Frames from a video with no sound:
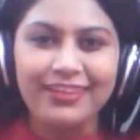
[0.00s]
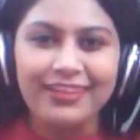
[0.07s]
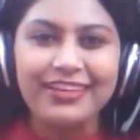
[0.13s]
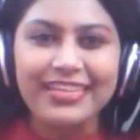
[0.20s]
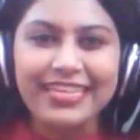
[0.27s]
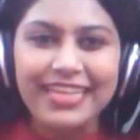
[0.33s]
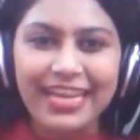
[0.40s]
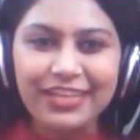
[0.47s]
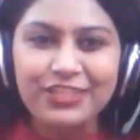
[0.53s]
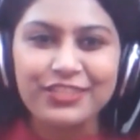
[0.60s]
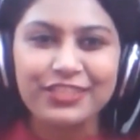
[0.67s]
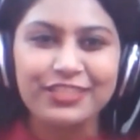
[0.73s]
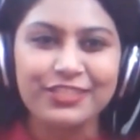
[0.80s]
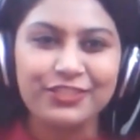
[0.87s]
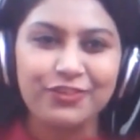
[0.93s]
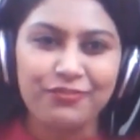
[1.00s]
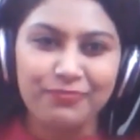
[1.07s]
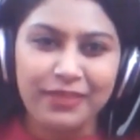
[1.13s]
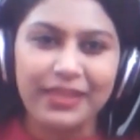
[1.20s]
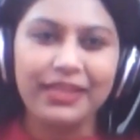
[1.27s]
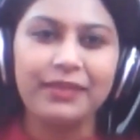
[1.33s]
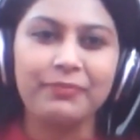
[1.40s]
reactions of
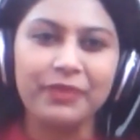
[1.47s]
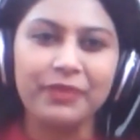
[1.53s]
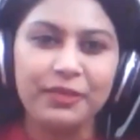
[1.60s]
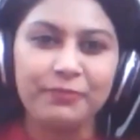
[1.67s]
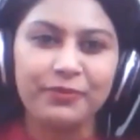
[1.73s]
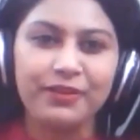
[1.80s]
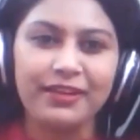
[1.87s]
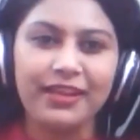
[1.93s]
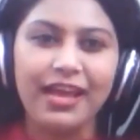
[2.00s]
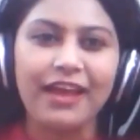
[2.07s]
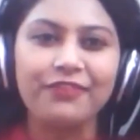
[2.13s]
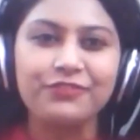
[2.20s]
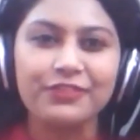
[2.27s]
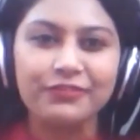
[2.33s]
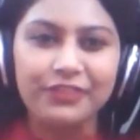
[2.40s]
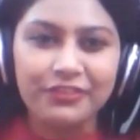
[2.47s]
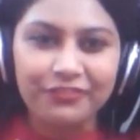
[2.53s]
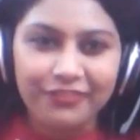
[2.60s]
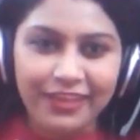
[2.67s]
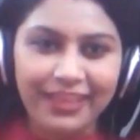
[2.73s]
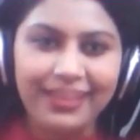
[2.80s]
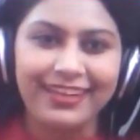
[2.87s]
many people after we
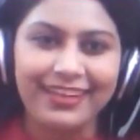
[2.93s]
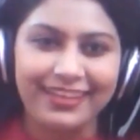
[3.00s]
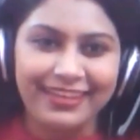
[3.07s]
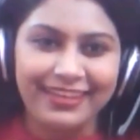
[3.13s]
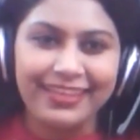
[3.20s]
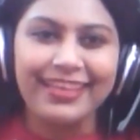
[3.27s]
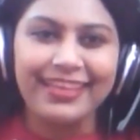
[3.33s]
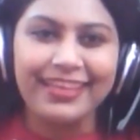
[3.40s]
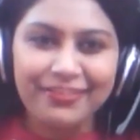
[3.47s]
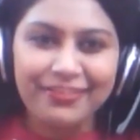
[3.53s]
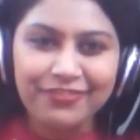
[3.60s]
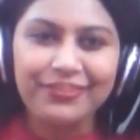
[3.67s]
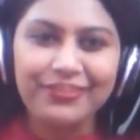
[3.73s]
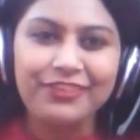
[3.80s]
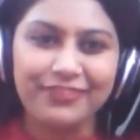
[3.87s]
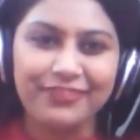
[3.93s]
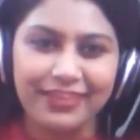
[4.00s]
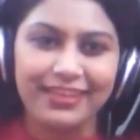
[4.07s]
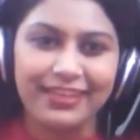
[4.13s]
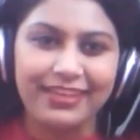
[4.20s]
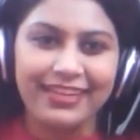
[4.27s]
fail, if we fail.